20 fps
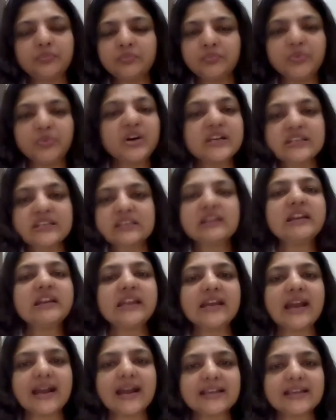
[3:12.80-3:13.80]

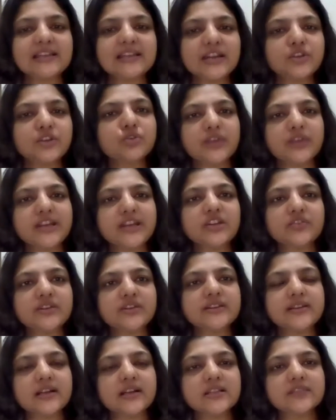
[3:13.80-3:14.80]
personally has led to greater
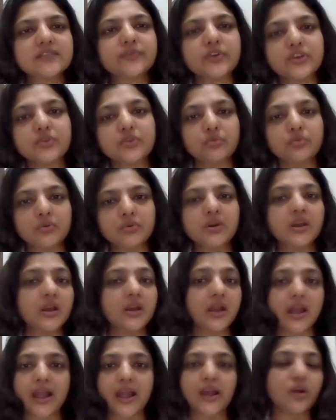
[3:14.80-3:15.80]
results for you
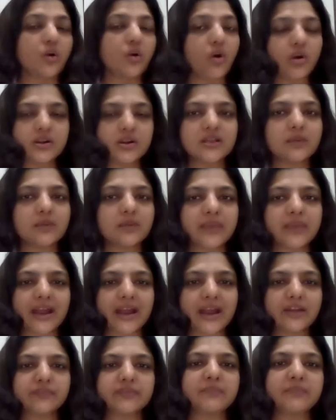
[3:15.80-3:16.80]
uh, or some
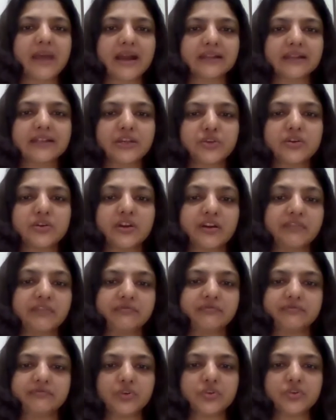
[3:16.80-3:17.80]
kind of impact that you have
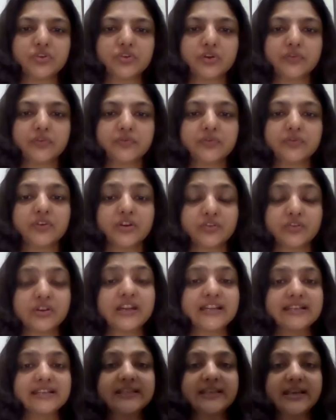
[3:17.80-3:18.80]
you know sort of
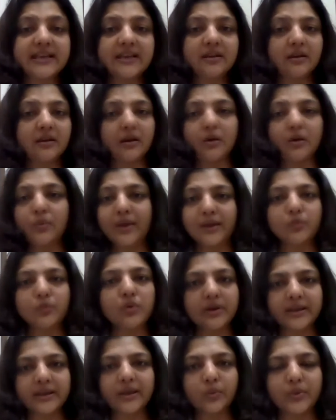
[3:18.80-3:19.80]
really seen uh, while
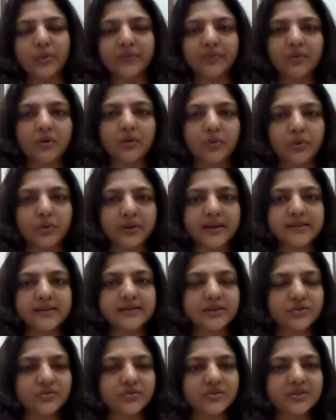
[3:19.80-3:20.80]
working with
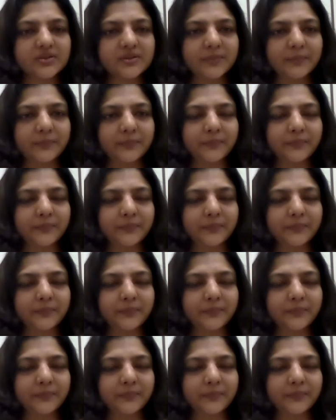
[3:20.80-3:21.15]
organizations